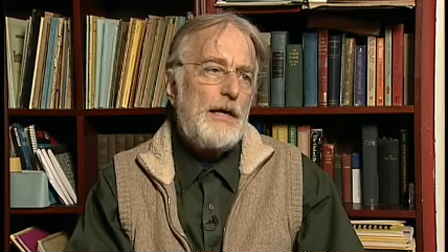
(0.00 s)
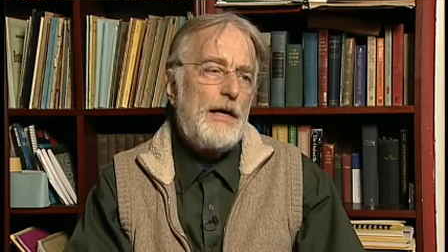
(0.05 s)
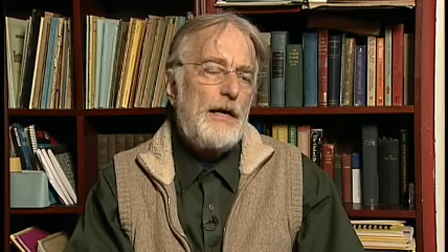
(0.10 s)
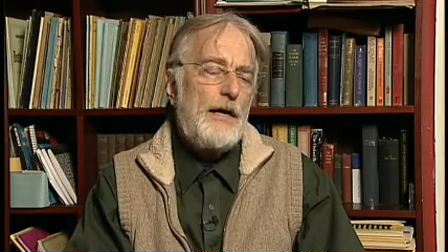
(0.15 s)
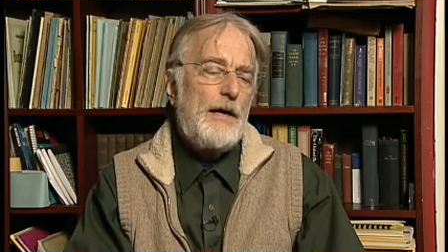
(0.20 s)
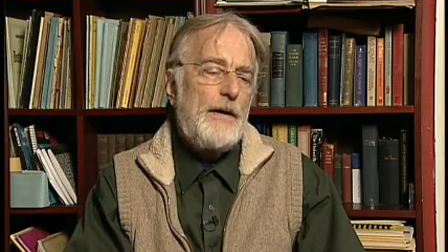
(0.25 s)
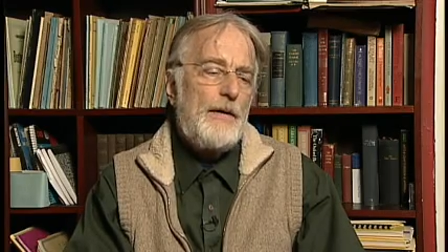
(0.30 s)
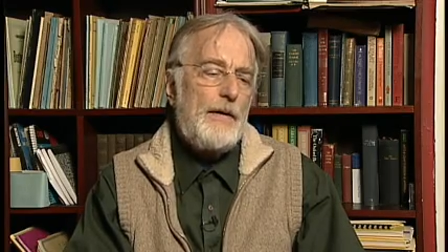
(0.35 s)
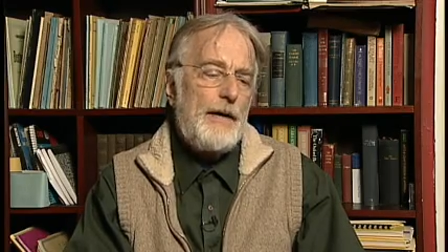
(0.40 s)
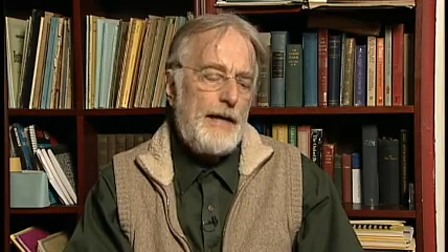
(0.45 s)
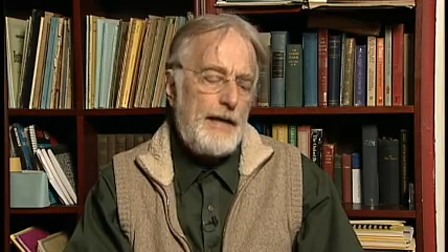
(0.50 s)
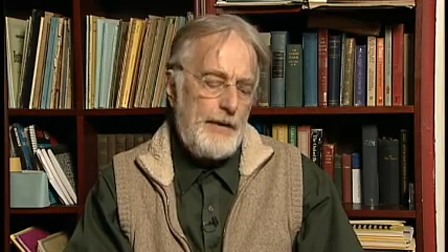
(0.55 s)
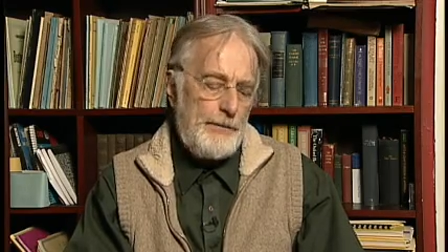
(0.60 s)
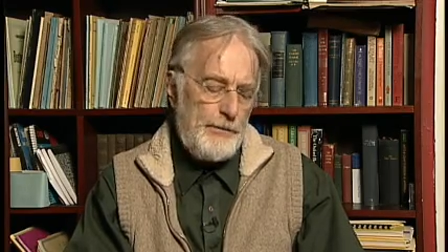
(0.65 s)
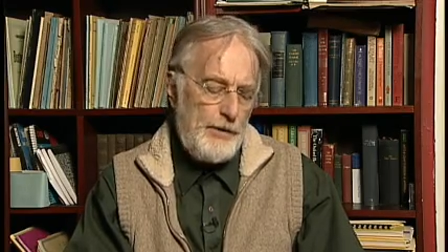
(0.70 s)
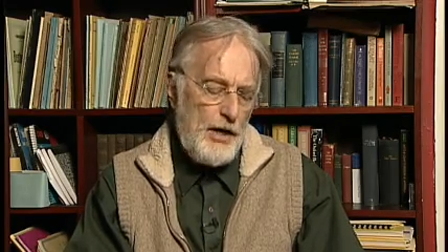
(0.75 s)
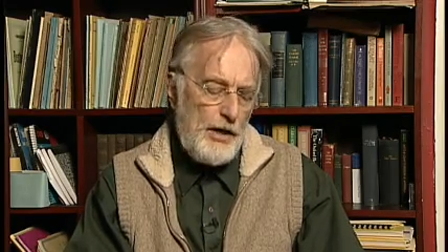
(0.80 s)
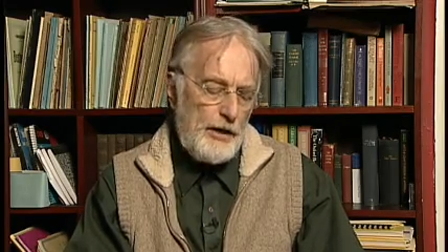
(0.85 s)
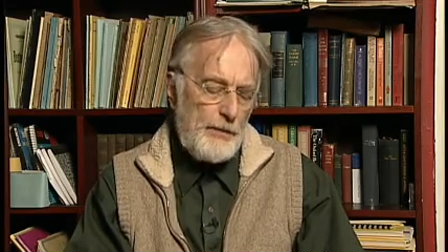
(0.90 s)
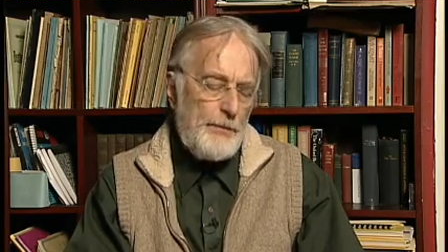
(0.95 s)
uh, and I'm
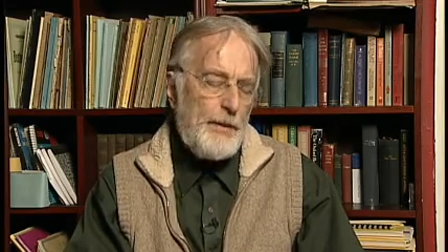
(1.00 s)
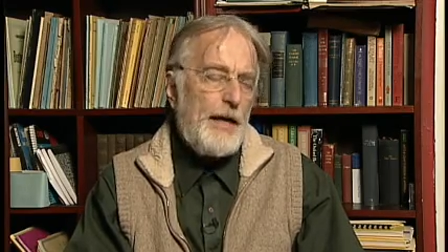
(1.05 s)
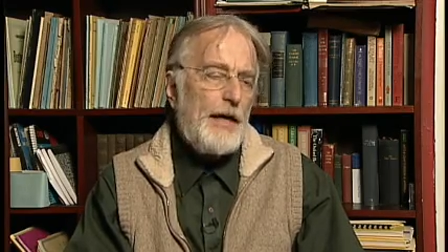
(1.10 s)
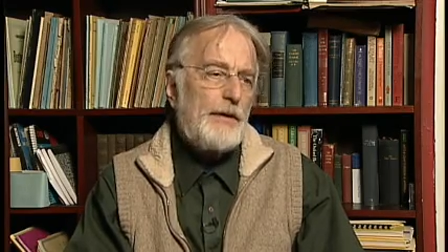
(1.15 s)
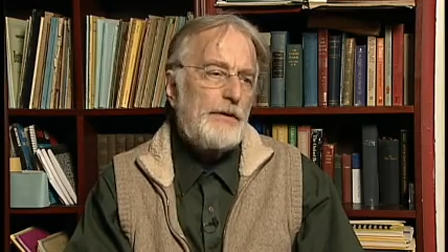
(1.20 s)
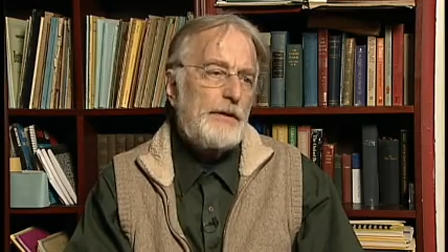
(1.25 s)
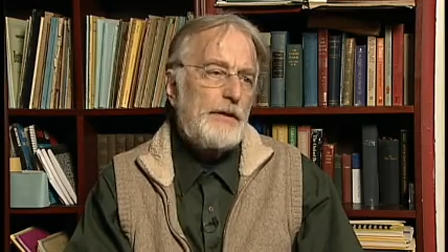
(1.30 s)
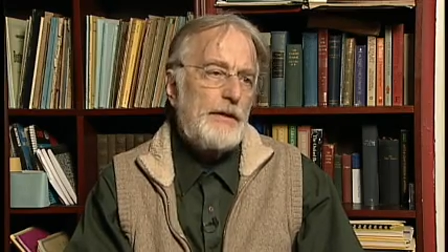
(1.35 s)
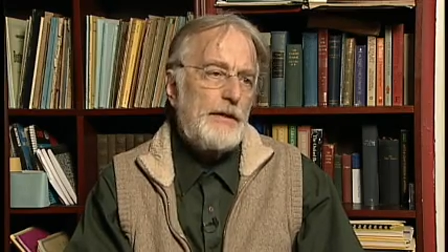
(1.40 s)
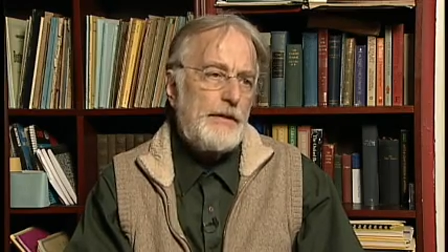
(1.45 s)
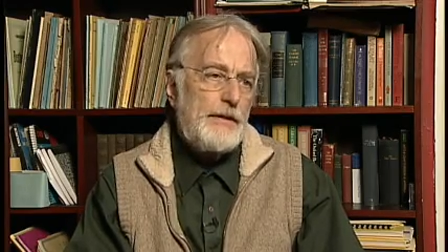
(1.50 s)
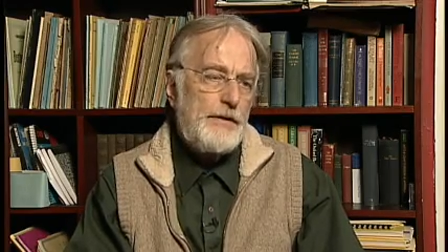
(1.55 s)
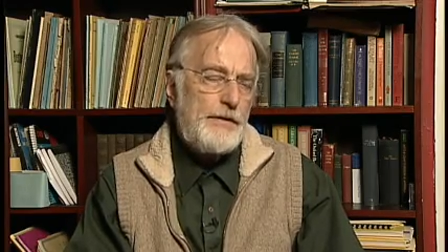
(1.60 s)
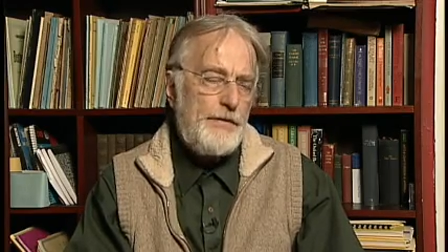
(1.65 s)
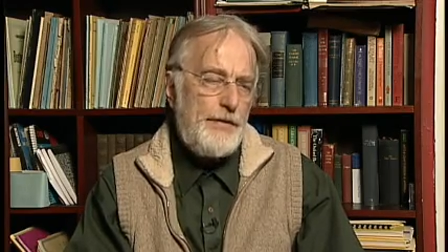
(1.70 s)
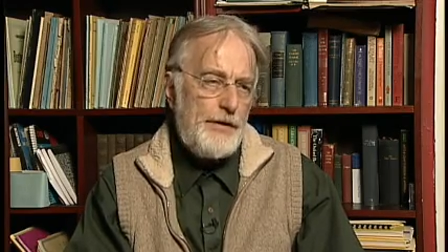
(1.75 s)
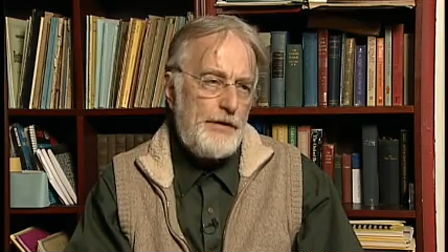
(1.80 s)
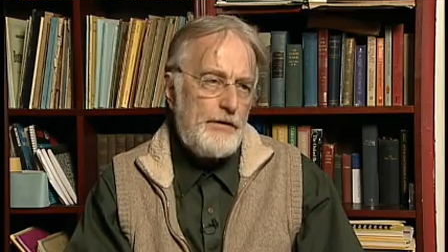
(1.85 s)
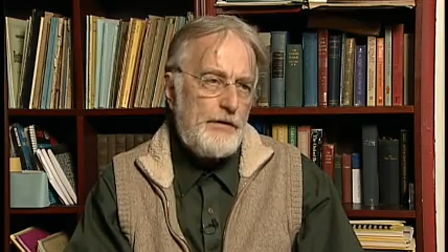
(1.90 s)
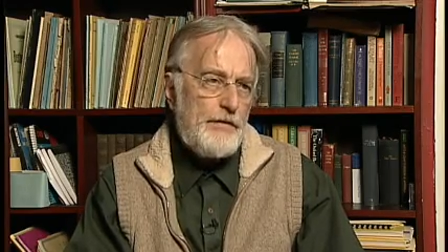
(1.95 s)
talking about the
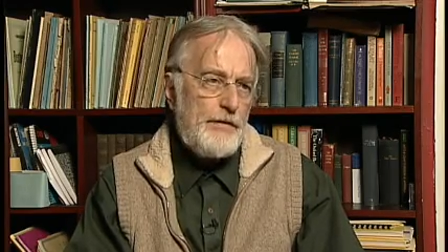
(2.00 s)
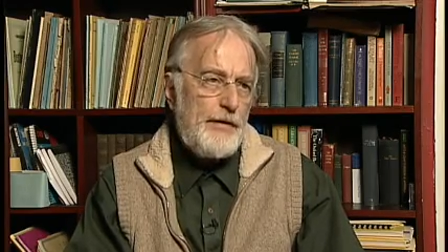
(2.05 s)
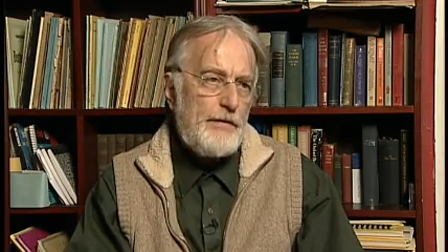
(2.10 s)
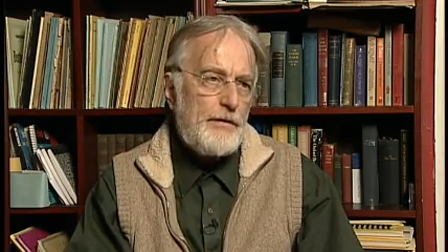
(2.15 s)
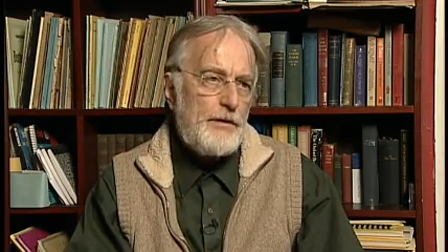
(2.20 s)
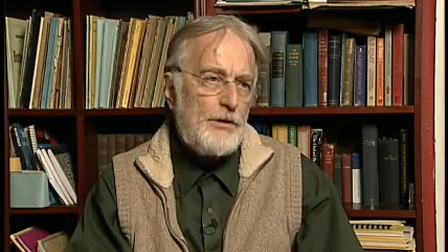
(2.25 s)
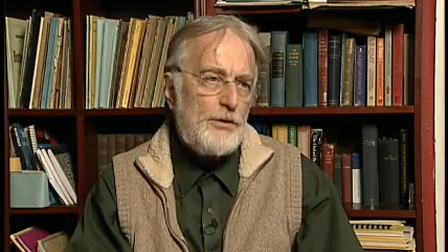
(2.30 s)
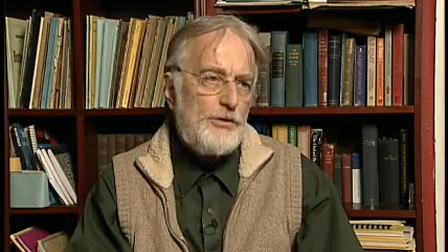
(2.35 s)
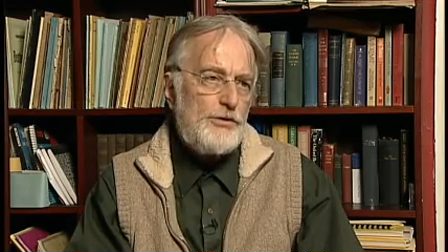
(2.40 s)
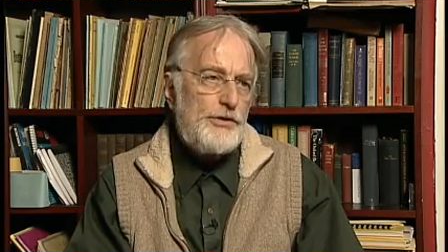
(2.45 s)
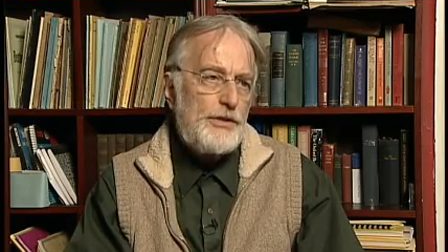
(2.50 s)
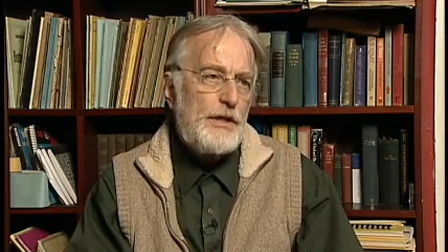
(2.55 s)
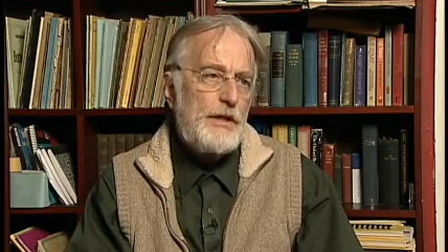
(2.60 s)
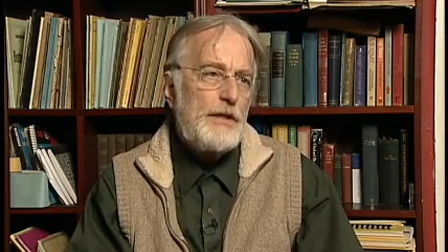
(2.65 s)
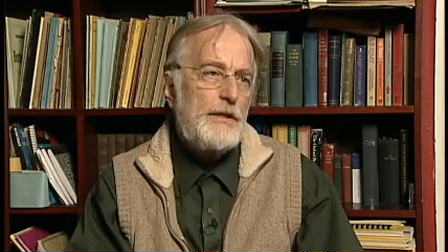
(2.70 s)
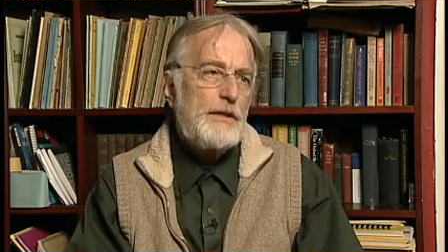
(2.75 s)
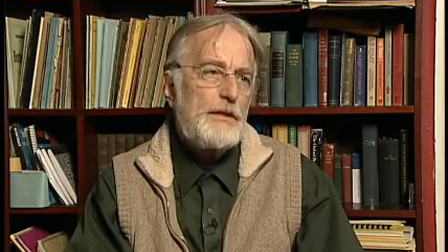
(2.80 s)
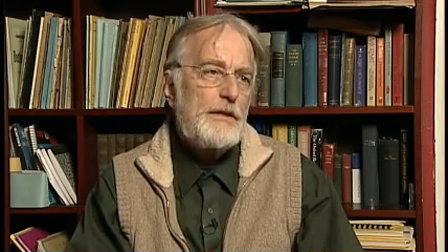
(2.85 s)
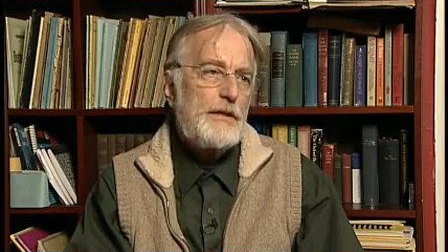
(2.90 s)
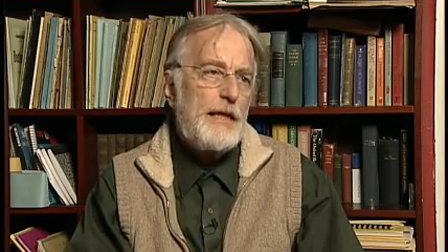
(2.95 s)
theory of
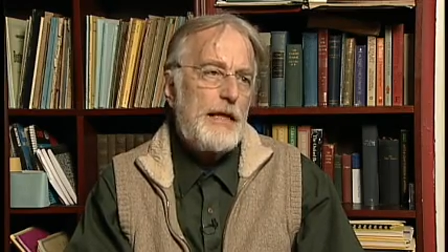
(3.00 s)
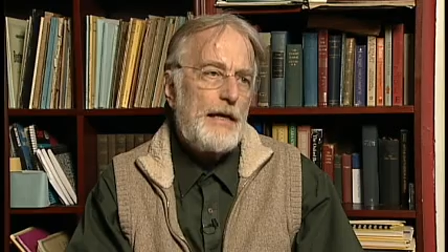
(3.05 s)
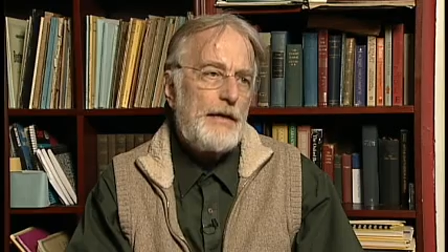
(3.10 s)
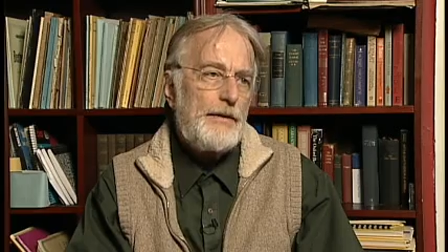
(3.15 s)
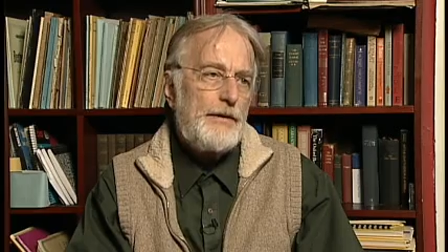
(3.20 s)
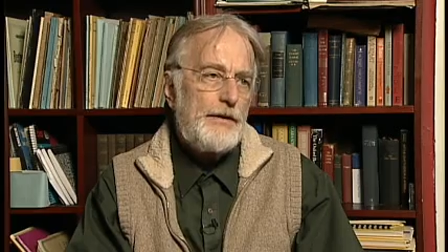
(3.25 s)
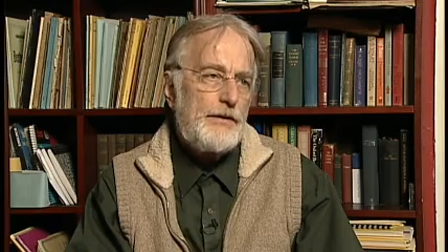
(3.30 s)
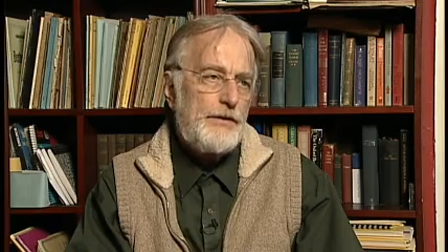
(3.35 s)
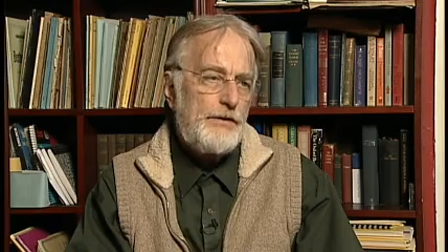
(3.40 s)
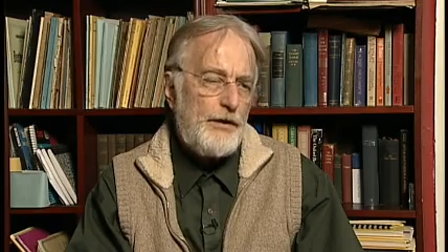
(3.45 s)
evolution and the,